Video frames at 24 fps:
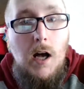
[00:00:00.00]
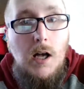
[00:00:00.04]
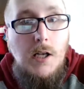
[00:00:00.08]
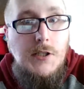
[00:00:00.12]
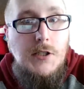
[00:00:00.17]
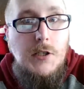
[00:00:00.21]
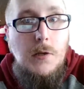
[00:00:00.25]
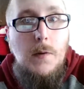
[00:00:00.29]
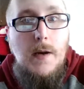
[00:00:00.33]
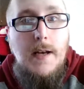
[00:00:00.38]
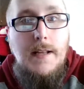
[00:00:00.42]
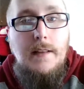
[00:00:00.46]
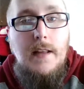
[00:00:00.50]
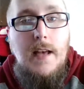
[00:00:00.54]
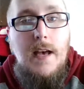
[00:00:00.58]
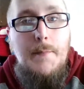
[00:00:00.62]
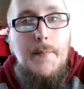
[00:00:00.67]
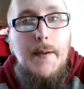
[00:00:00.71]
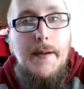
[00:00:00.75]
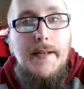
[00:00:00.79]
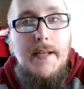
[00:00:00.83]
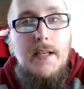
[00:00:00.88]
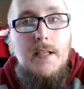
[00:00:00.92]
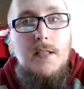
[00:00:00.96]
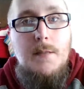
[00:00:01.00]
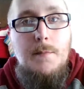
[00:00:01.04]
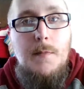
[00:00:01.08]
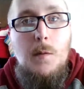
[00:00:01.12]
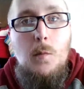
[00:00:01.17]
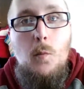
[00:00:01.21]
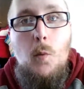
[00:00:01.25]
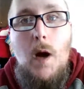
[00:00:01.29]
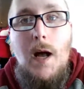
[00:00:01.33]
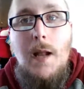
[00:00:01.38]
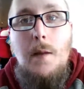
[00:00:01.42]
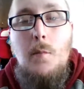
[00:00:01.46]
Also at Epikness
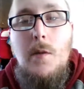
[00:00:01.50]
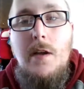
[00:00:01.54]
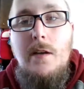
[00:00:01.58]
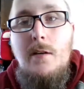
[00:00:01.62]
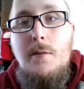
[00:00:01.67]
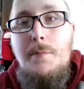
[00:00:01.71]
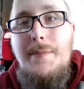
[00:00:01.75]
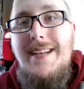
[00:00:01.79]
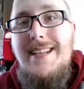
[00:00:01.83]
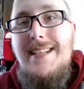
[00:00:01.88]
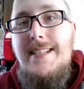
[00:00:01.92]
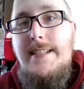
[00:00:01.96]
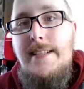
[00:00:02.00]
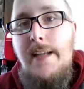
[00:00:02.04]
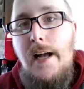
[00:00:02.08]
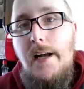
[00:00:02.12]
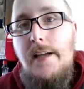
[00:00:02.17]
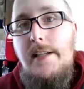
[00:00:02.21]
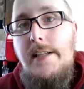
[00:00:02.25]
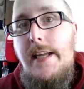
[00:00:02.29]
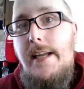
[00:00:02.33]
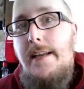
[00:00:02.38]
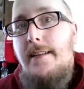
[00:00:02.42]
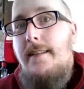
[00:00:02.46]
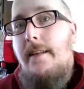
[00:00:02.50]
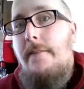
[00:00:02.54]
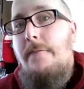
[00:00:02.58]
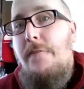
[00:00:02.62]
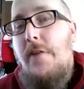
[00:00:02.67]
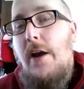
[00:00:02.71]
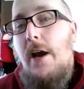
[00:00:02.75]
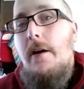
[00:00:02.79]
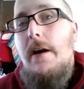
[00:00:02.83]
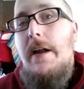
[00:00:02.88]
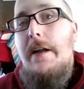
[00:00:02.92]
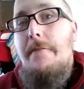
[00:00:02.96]
number 1, we will be inducting the
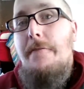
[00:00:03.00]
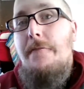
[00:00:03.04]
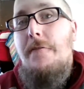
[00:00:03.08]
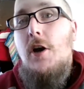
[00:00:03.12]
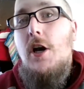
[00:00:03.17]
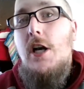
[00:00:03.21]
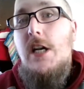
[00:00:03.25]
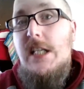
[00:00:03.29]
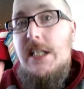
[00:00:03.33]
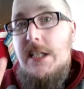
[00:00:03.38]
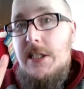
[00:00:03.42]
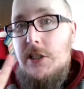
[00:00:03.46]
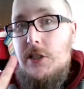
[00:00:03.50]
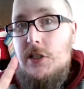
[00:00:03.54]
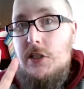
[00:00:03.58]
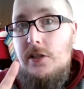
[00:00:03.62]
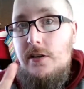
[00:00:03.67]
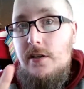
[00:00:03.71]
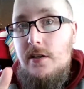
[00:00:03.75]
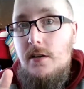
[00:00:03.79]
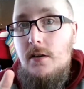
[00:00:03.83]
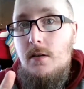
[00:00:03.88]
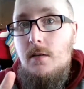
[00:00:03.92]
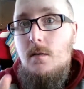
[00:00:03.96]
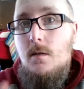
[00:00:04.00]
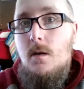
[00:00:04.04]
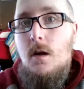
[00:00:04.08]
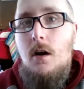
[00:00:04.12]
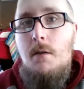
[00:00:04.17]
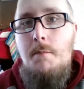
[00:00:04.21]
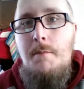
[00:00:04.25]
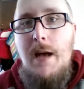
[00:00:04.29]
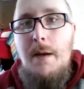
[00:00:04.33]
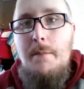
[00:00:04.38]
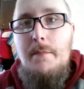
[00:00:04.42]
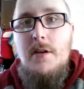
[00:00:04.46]
very first 2
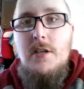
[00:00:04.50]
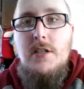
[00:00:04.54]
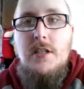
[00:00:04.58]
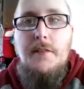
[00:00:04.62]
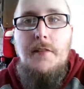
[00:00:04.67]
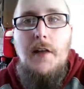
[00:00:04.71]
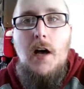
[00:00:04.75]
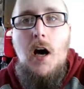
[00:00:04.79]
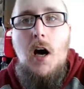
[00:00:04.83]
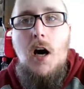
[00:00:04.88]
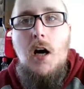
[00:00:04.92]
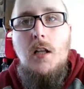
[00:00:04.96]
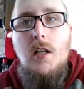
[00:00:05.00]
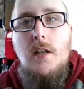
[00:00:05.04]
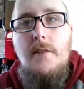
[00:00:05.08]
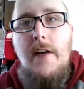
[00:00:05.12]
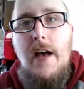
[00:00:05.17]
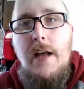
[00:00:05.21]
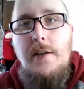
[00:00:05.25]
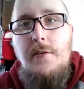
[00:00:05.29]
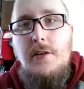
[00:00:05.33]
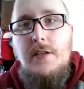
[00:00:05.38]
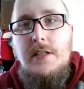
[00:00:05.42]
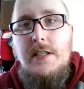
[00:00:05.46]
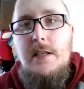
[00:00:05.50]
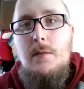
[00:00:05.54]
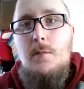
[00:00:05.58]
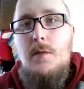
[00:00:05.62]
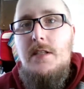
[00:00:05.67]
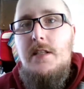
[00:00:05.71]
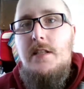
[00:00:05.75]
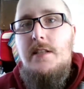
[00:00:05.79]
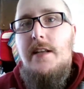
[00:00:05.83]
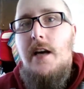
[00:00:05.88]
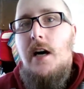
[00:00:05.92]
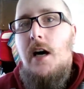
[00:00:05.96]
members of the Hall of Hendrickson,
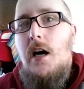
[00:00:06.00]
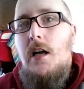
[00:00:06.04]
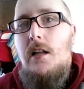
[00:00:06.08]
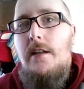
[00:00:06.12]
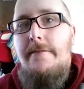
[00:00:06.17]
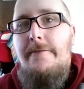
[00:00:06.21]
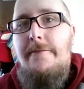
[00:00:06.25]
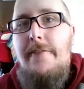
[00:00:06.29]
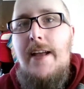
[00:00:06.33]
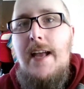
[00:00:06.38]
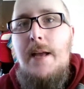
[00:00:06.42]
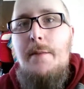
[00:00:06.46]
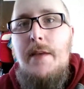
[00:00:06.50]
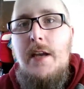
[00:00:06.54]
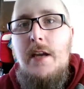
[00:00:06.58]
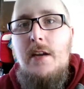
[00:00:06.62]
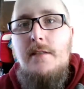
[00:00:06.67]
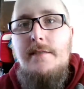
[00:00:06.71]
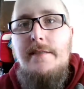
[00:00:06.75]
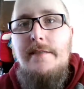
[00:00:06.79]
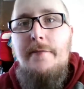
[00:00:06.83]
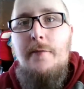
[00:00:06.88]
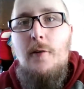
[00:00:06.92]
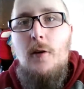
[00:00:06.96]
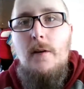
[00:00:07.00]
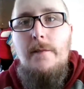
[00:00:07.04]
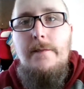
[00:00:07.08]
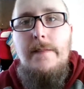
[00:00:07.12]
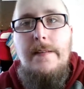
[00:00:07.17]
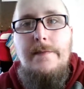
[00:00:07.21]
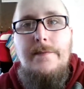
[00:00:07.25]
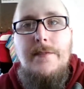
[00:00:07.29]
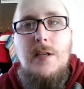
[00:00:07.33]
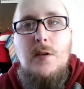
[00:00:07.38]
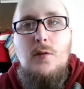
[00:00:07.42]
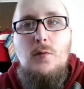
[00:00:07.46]
which is the Hall of Fame here in
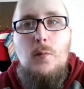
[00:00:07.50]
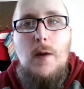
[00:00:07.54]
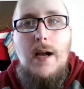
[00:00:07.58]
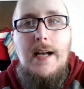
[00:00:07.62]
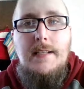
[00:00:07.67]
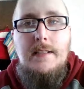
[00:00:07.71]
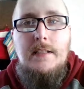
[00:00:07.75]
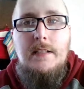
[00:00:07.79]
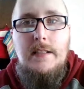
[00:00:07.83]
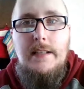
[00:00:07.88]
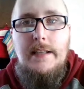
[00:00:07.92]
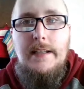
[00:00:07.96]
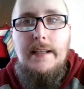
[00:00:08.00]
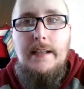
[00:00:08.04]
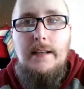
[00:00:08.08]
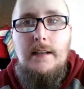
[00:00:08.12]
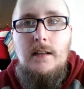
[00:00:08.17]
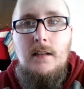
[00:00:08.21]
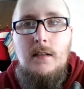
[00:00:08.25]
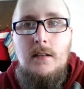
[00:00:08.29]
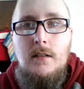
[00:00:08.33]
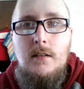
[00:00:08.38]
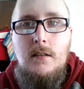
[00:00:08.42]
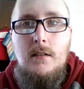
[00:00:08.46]
450 Wrestling.